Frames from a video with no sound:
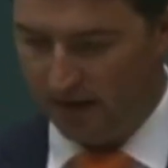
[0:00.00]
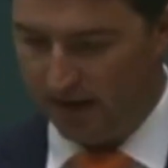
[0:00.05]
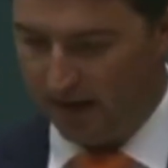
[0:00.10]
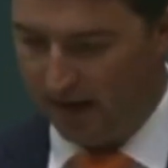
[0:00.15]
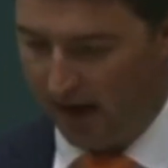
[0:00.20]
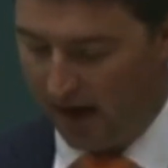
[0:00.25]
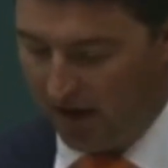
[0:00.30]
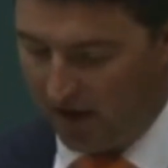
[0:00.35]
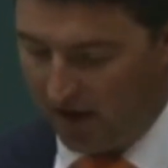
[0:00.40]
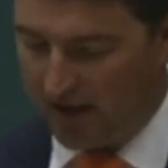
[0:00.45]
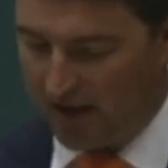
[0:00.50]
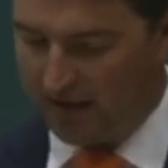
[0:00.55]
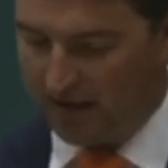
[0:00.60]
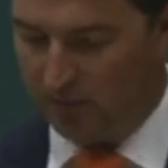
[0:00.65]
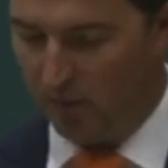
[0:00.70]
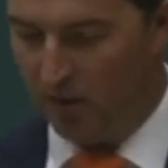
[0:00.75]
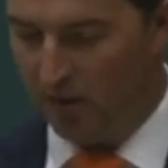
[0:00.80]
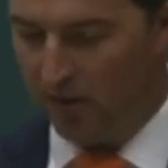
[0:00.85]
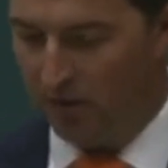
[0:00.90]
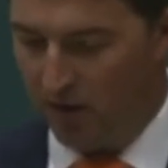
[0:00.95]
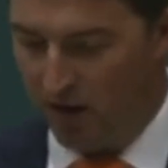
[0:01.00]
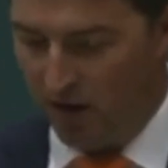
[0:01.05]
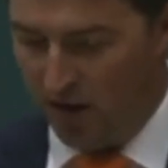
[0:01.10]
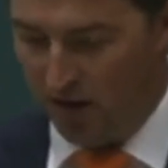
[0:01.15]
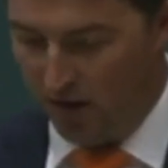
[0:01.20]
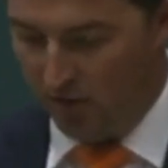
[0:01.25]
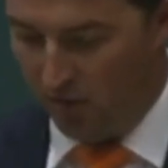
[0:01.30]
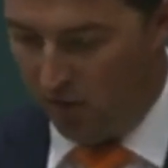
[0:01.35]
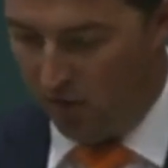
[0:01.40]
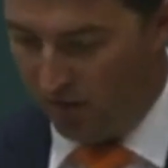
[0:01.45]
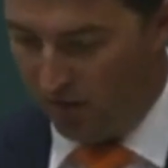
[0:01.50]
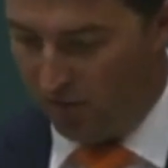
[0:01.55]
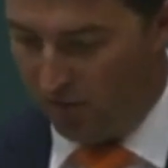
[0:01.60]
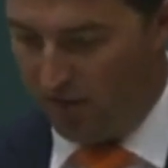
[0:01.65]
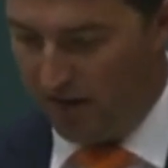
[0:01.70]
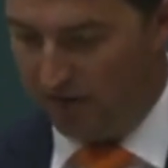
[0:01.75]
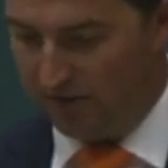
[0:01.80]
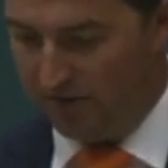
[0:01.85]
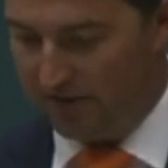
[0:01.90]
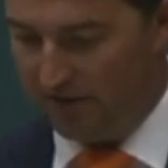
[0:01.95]
And I guess what we
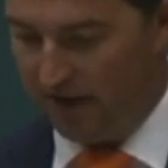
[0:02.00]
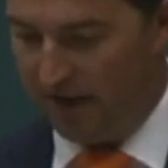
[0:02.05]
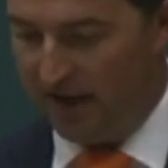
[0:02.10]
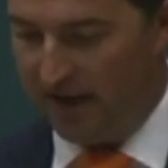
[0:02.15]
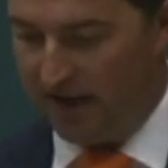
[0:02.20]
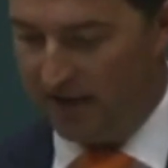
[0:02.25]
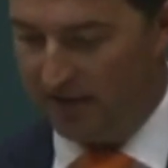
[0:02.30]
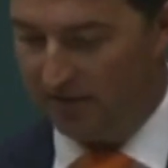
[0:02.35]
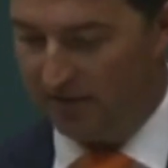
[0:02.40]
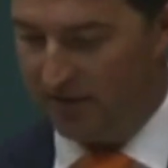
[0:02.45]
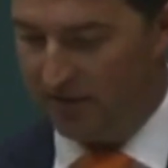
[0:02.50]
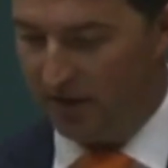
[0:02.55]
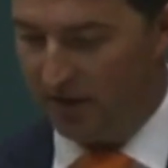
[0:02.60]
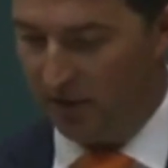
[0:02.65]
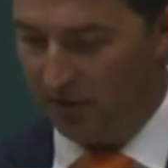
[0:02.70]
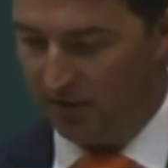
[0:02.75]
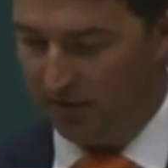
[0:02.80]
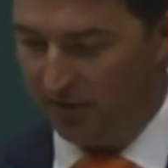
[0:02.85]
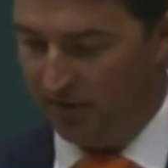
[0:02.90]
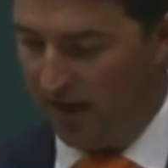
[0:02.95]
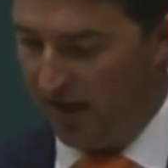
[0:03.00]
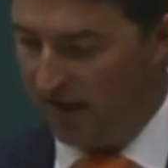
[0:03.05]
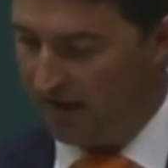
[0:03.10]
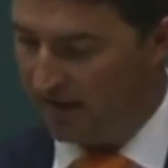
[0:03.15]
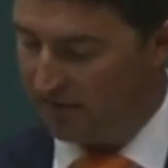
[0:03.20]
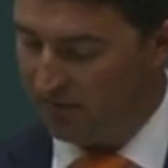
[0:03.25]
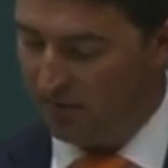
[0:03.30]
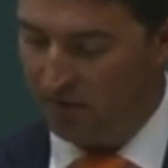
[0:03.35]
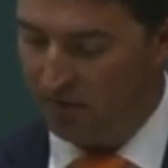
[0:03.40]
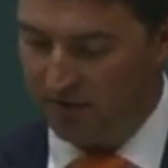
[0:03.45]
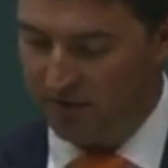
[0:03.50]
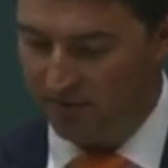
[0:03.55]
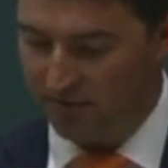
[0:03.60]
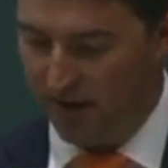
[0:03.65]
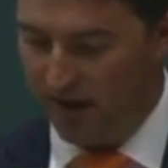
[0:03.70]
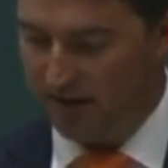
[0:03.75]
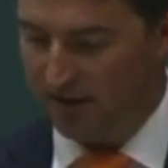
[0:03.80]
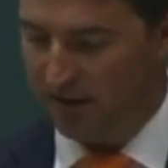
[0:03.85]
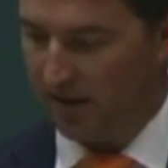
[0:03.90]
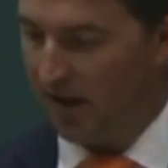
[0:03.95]
have seen as a result of that is more
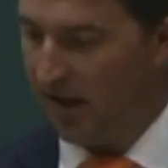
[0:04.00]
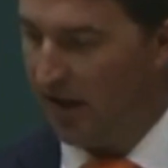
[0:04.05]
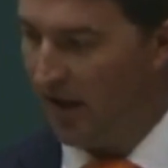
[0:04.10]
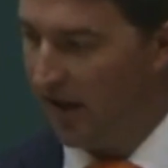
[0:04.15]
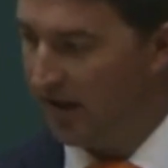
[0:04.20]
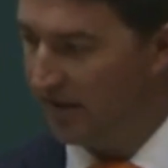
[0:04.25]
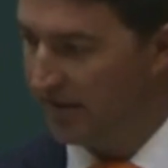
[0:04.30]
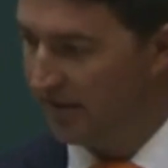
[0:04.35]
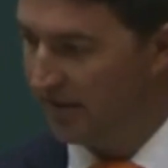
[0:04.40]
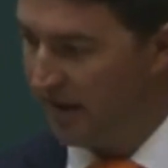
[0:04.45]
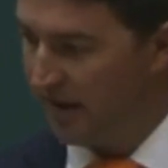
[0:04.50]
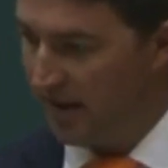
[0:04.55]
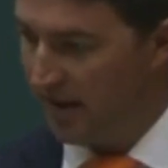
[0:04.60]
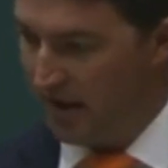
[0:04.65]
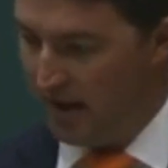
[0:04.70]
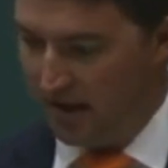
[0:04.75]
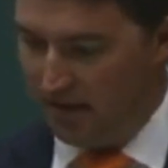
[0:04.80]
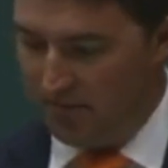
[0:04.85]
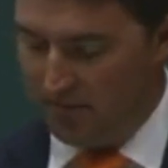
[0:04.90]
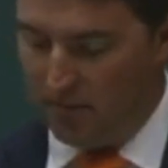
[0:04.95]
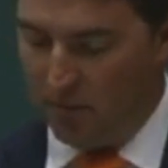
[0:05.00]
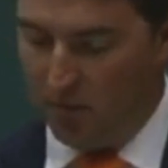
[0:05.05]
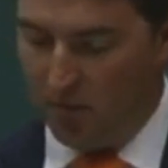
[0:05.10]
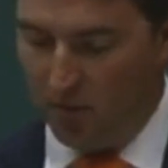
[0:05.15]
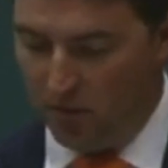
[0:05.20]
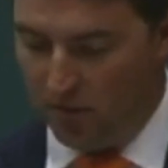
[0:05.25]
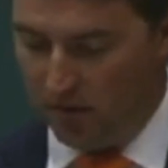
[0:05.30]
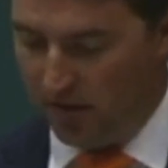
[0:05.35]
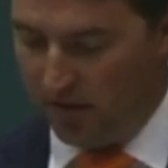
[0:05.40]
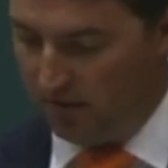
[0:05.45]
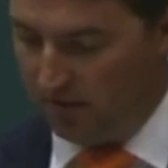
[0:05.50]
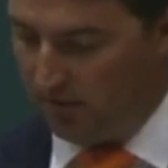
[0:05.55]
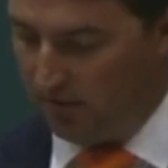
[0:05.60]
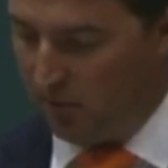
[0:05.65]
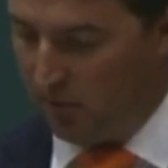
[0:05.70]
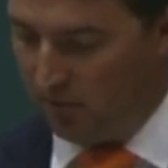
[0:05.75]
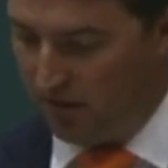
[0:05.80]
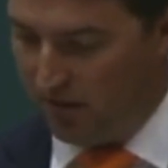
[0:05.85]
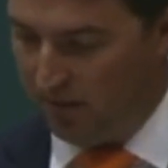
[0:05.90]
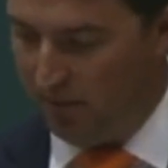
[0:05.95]
smashed glass,
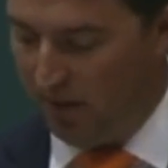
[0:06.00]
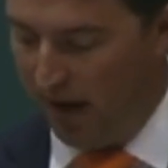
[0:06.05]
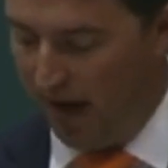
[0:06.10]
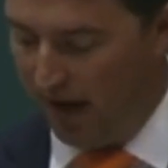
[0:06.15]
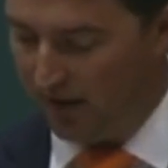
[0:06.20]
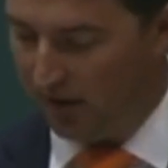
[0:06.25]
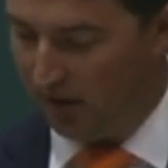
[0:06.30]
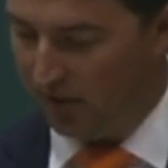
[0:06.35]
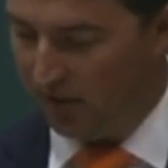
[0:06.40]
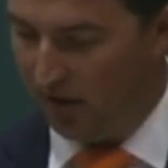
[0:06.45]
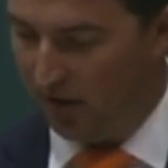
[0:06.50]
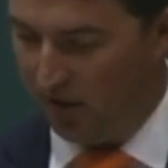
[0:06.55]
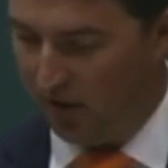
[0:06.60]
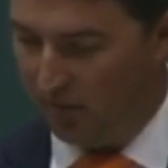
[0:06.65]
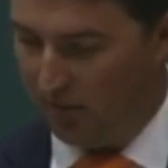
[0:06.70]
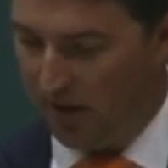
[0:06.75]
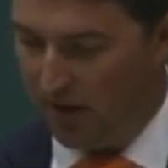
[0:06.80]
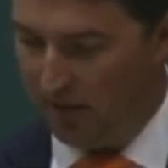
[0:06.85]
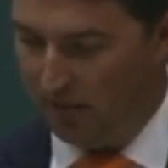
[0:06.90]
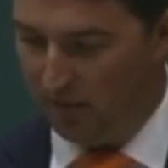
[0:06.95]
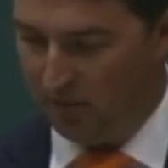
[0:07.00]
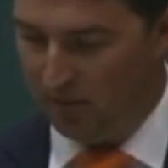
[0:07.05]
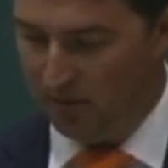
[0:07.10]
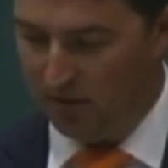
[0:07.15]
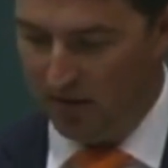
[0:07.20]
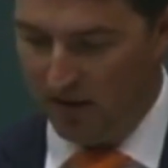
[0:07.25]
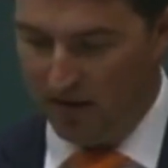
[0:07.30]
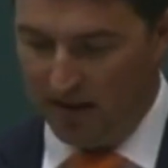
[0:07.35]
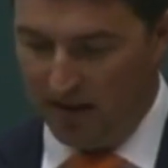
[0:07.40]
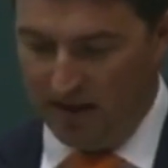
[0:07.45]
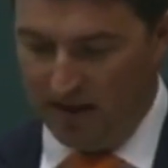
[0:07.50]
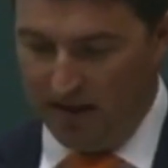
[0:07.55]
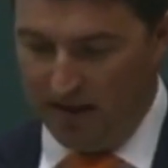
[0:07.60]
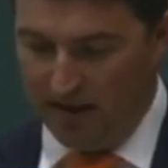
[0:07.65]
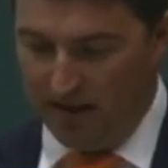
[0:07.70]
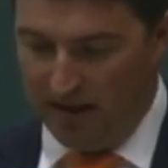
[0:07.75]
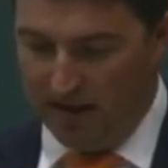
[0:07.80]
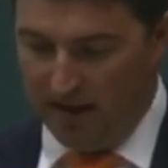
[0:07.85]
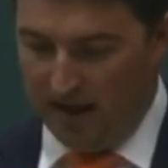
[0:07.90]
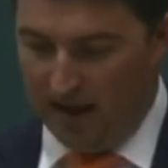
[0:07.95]
more impact on people,
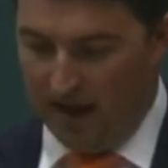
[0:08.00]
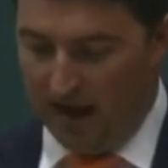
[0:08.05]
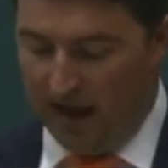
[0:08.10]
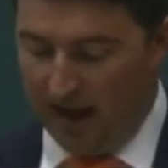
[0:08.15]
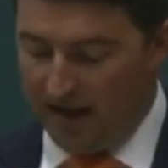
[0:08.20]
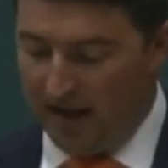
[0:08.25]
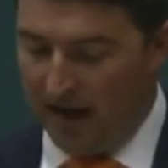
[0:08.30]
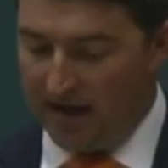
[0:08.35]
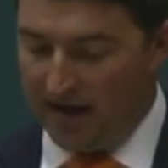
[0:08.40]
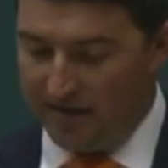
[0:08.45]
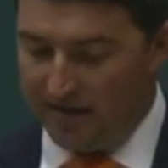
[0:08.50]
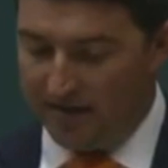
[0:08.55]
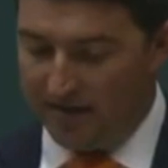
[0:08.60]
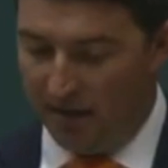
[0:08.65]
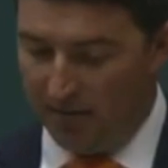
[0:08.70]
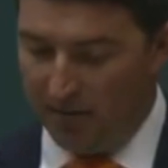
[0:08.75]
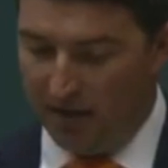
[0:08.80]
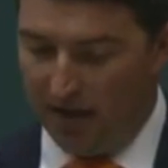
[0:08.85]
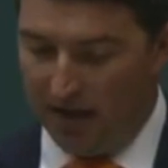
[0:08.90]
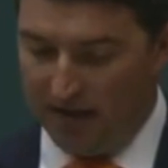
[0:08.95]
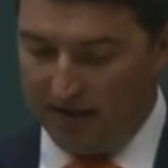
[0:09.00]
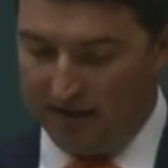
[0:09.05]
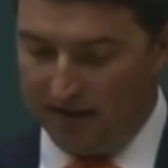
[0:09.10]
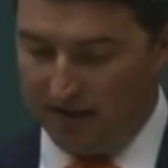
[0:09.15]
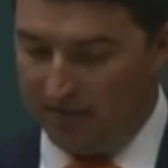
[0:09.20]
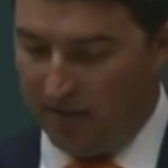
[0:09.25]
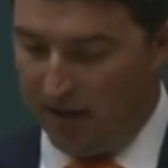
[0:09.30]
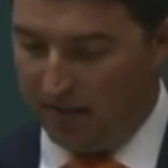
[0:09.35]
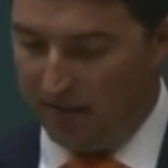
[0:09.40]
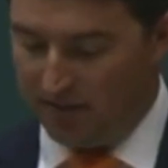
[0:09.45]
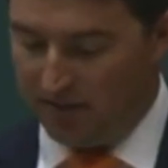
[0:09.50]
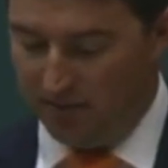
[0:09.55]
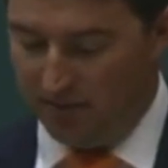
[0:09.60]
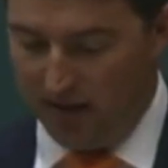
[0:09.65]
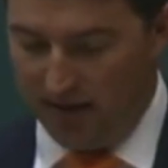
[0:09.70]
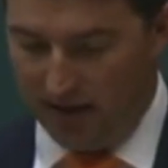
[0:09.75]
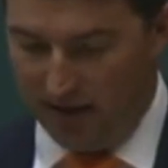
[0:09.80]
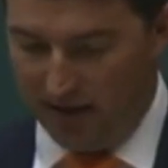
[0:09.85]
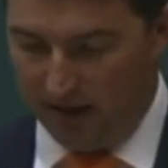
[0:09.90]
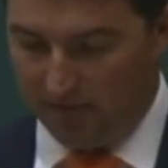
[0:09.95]
and in some cases, Madam
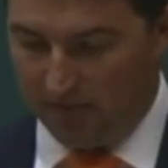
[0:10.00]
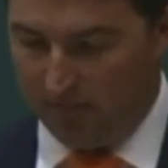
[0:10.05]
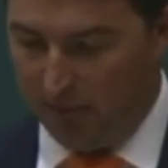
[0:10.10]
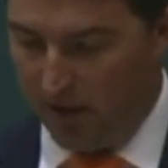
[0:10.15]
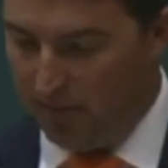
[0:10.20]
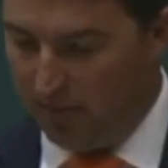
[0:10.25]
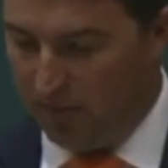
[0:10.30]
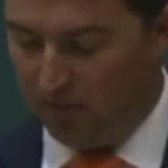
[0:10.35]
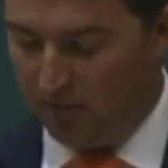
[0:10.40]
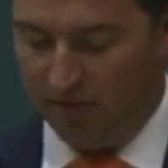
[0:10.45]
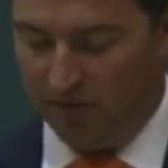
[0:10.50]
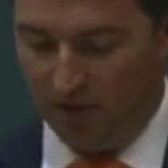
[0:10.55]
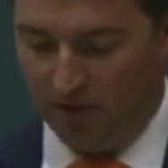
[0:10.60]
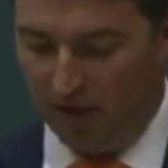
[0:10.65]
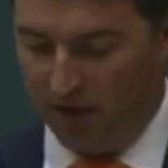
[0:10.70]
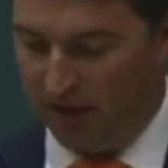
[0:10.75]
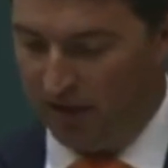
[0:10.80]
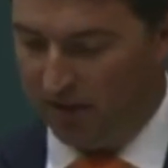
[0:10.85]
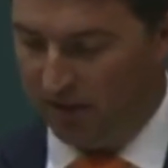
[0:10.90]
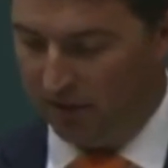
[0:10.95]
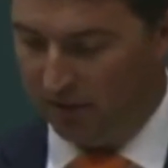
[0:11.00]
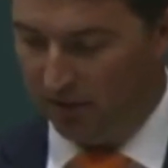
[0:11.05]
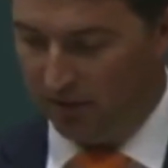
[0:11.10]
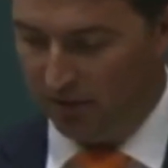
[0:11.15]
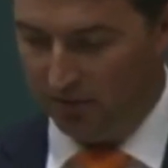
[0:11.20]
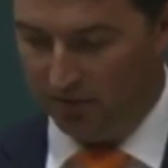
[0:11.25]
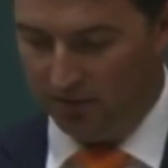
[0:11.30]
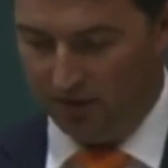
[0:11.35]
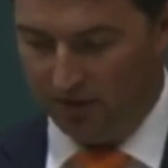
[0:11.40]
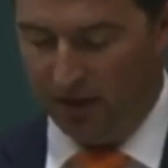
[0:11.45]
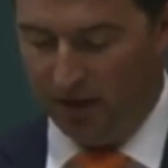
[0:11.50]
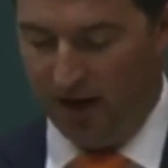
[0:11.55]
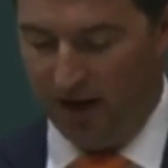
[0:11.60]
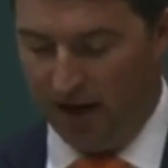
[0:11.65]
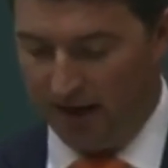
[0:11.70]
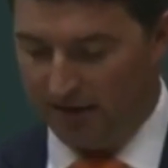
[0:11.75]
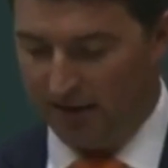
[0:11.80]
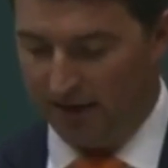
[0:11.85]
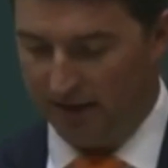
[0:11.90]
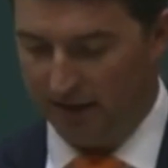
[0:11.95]
Speaker, people reverting to
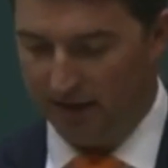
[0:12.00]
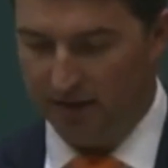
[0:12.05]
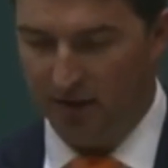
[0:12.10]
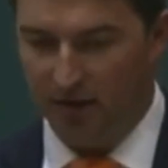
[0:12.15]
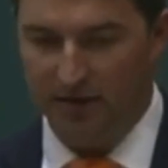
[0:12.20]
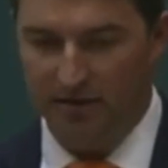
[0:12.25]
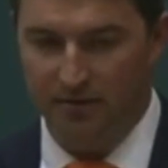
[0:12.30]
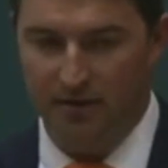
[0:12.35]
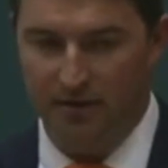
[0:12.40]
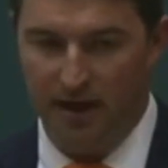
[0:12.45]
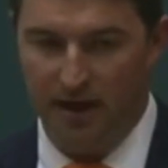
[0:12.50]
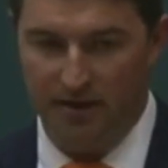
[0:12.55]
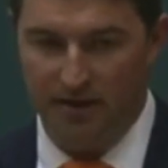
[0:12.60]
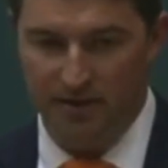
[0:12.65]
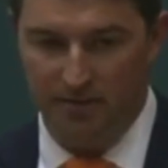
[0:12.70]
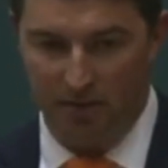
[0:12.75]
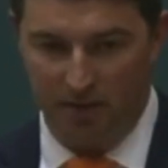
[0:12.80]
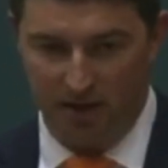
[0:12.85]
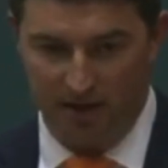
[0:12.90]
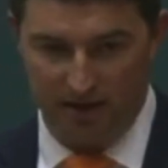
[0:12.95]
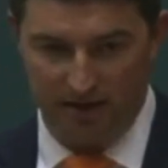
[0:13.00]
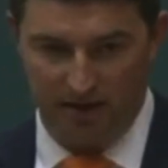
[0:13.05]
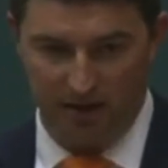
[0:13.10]
hand sanitizer in Alice Springs.